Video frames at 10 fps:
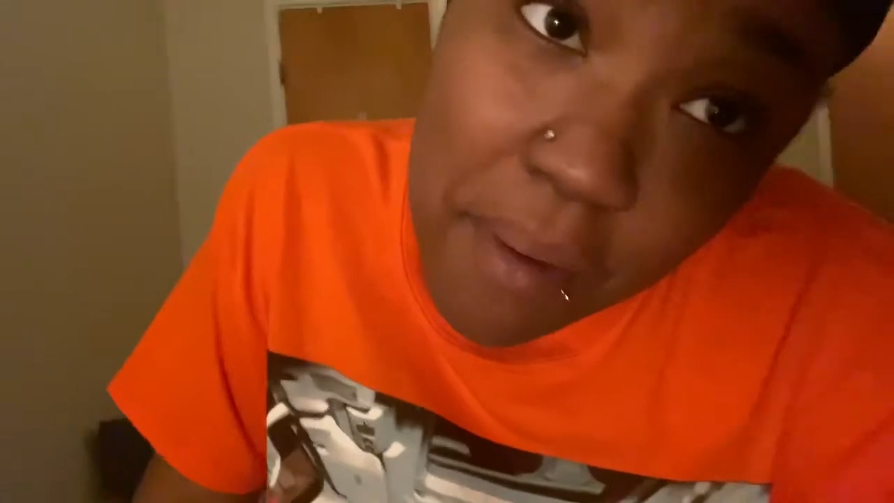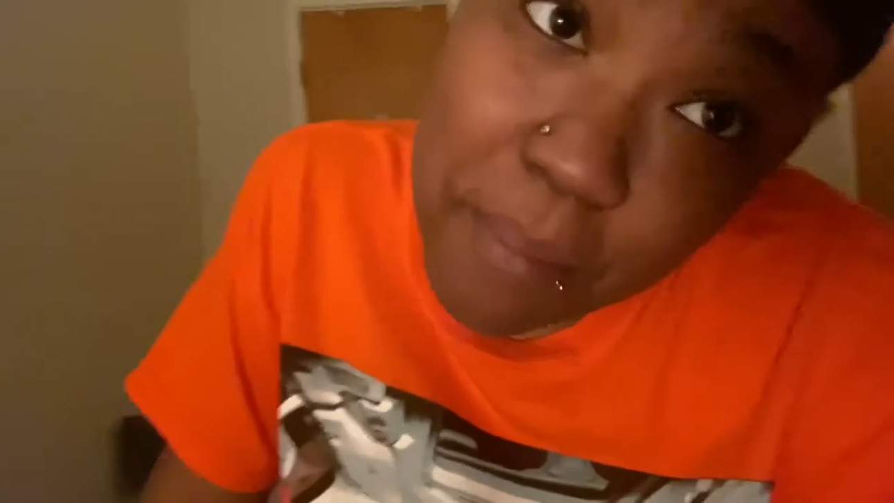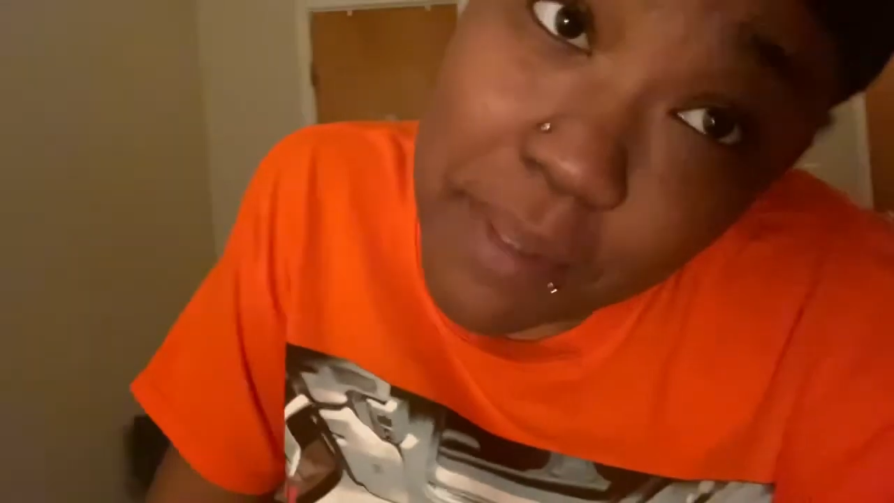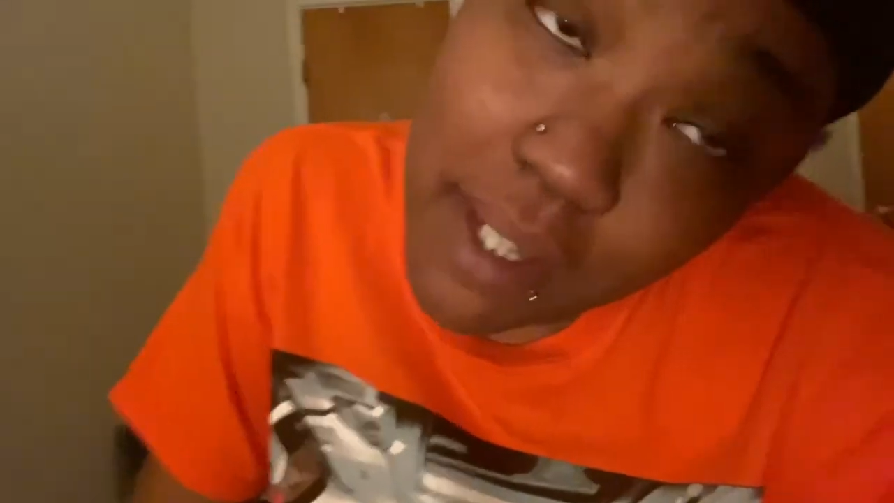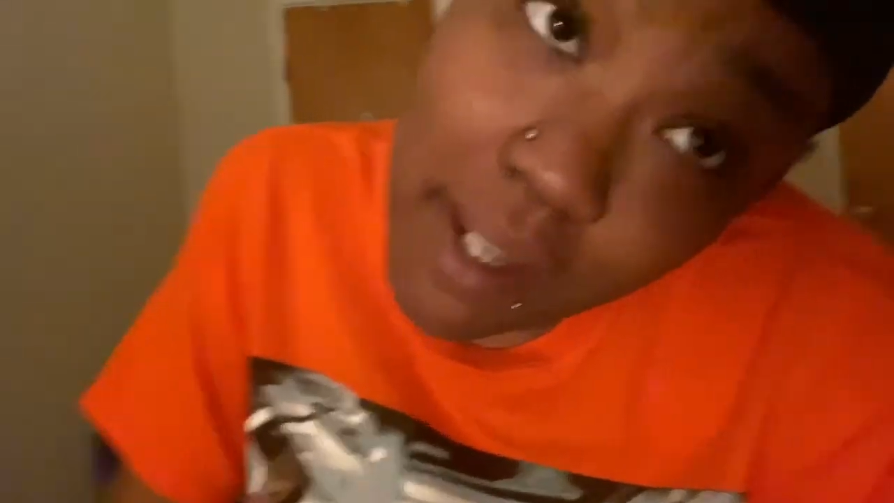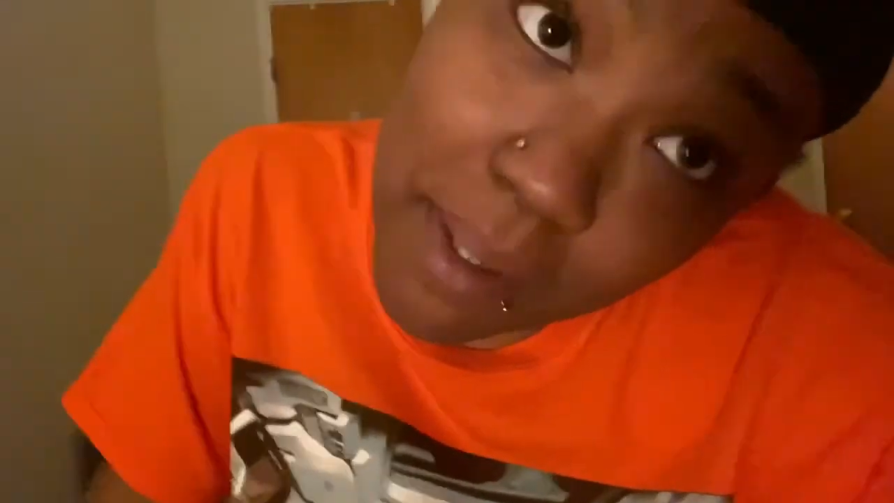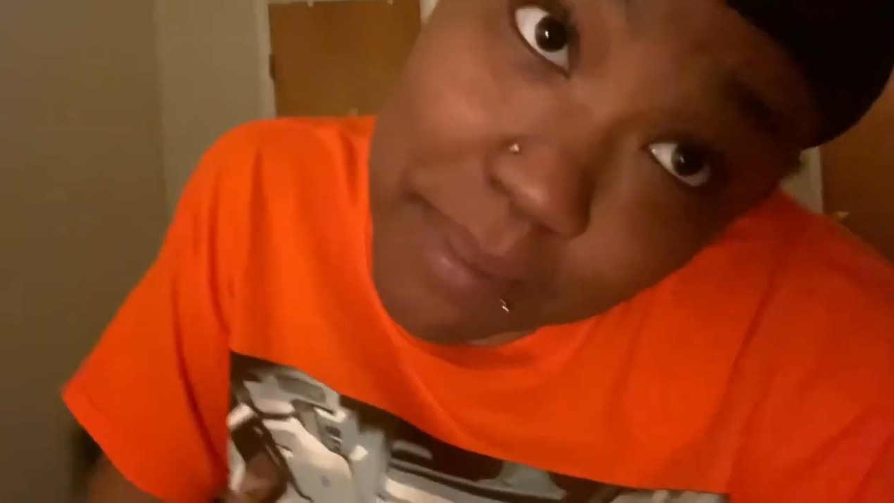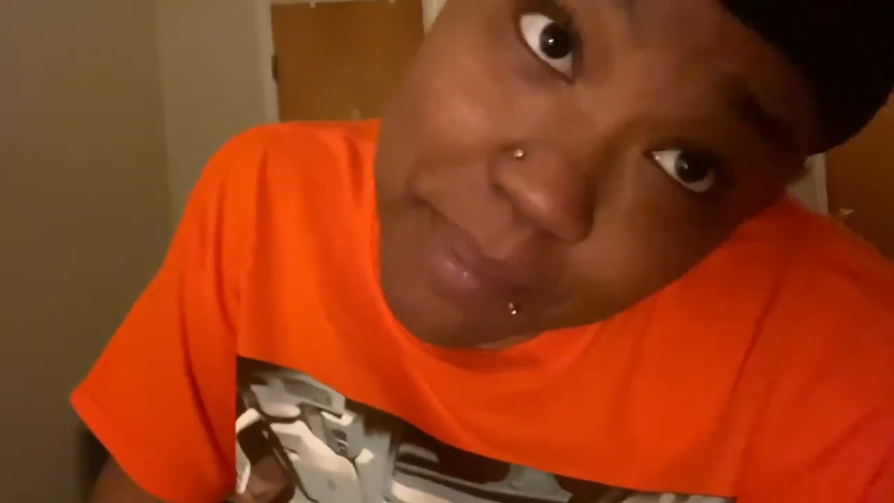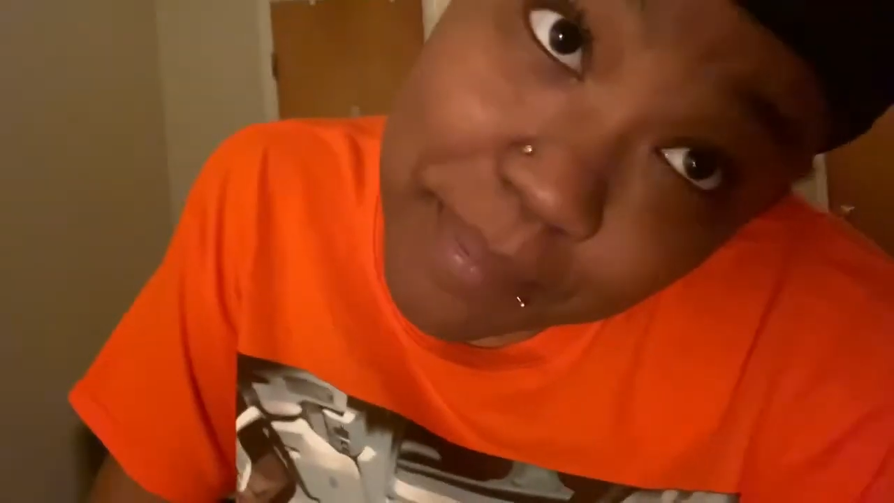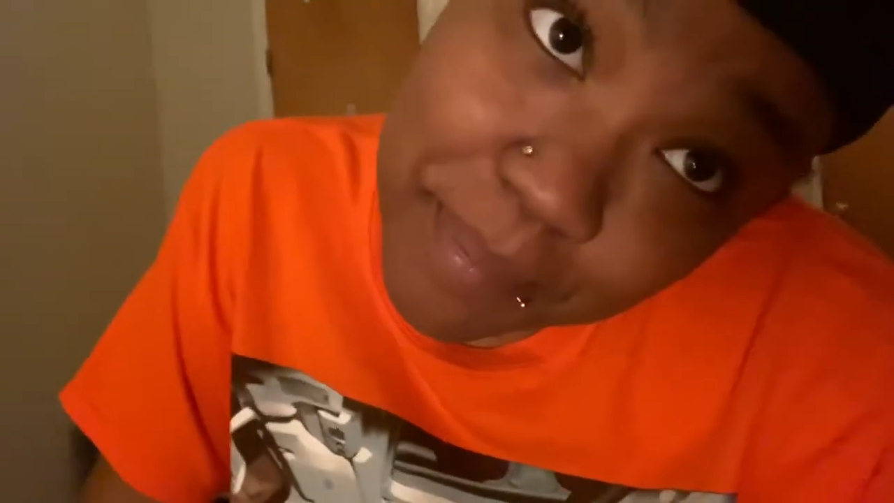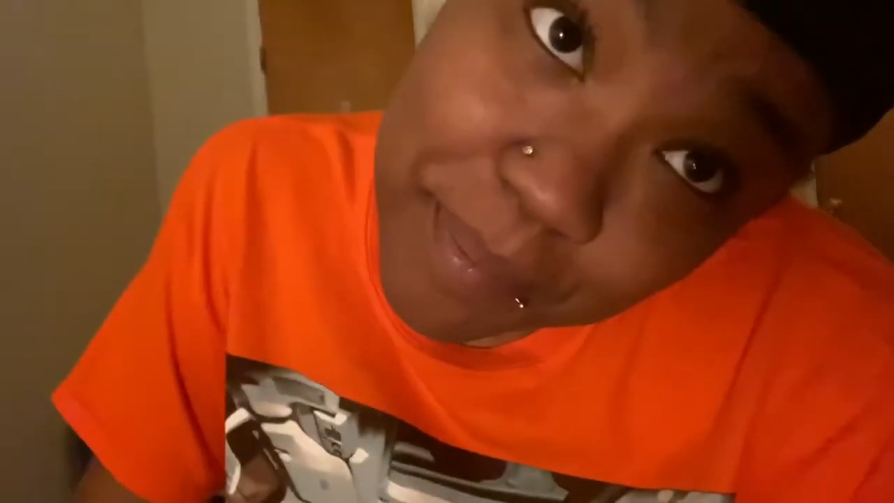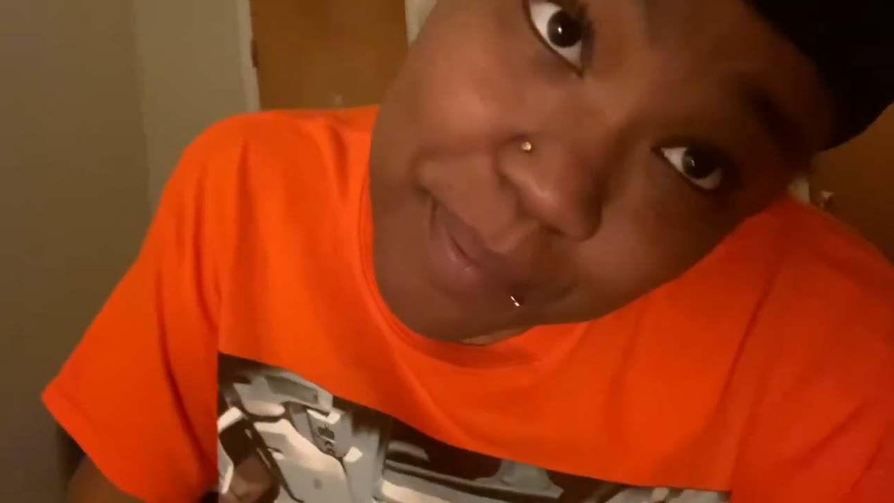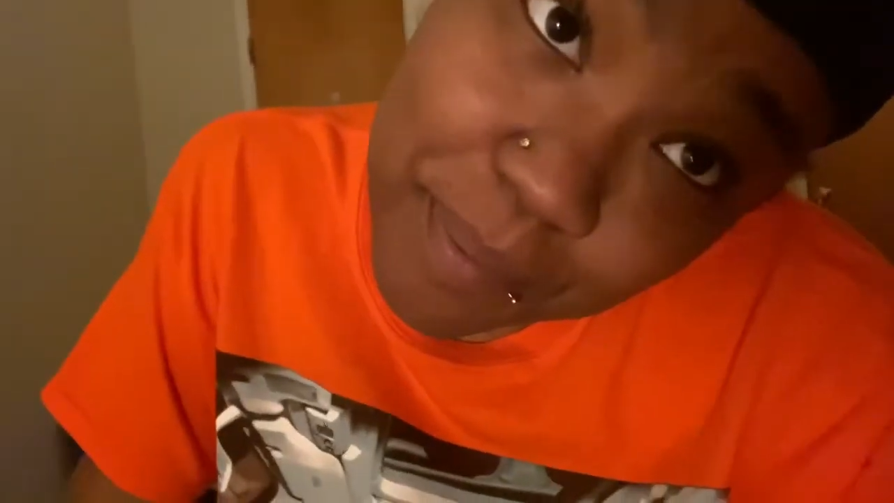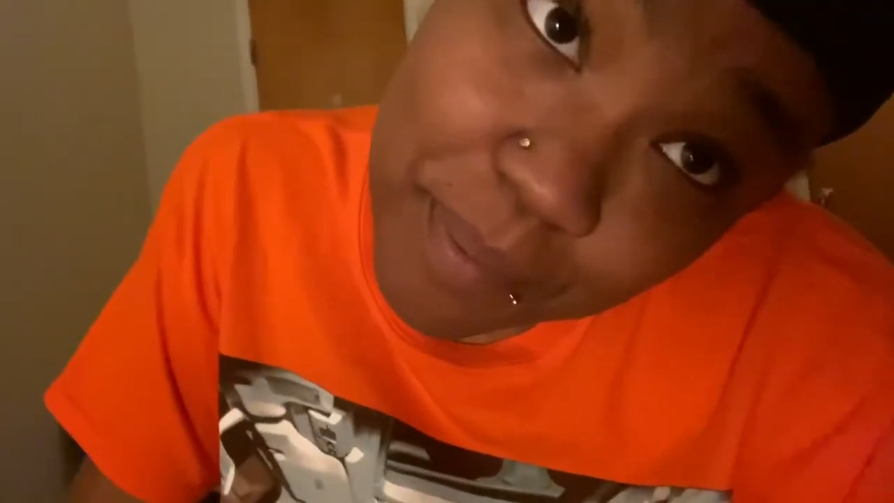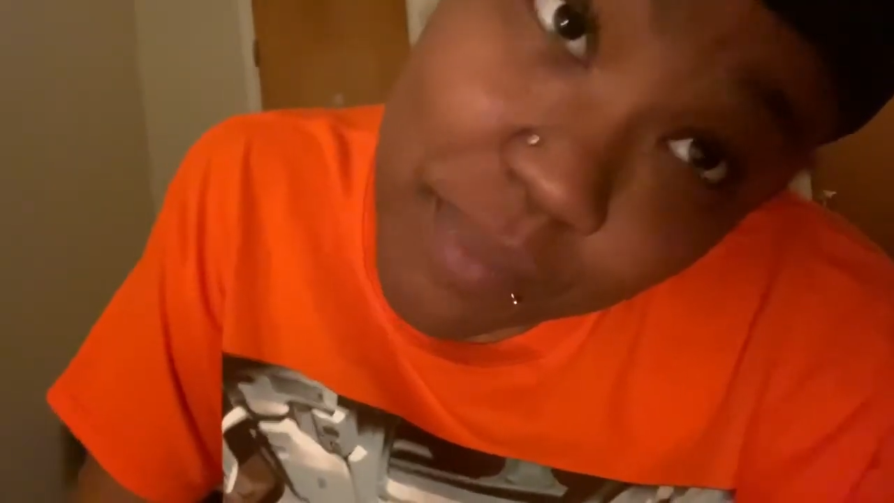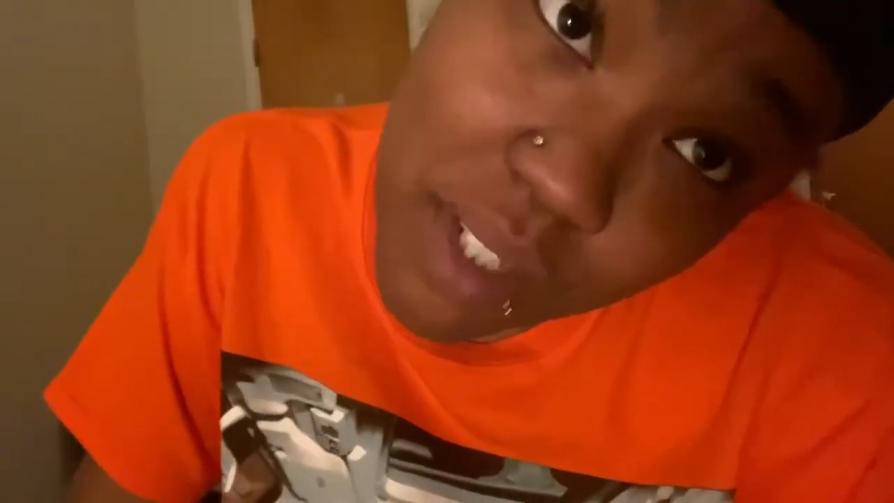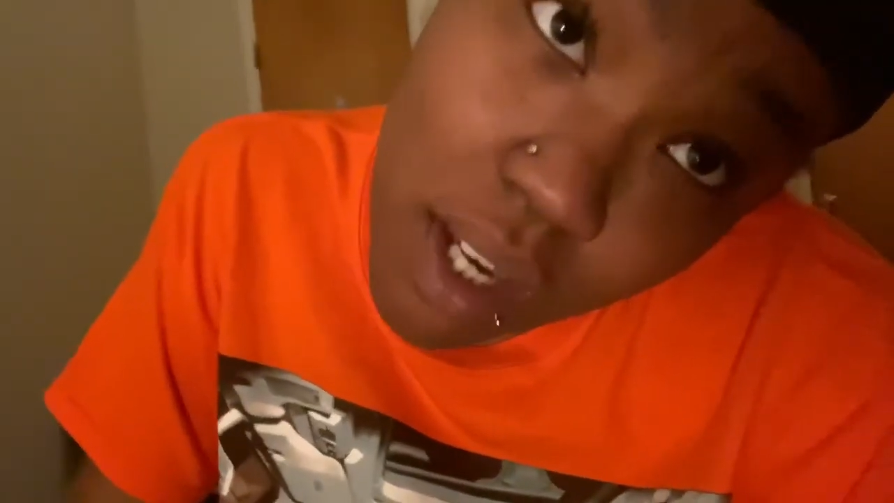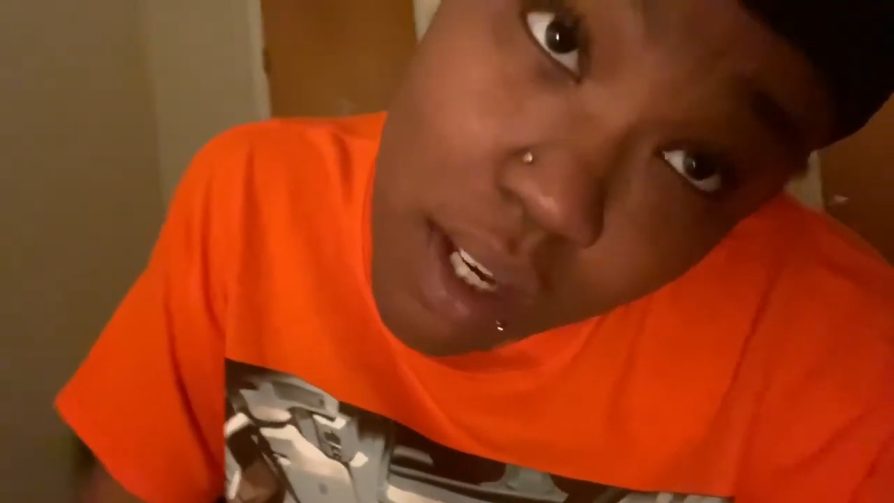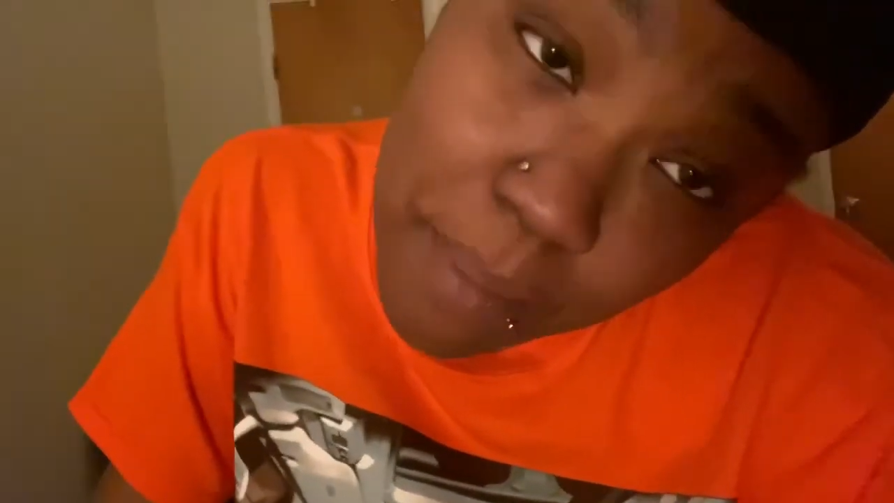but yeah, I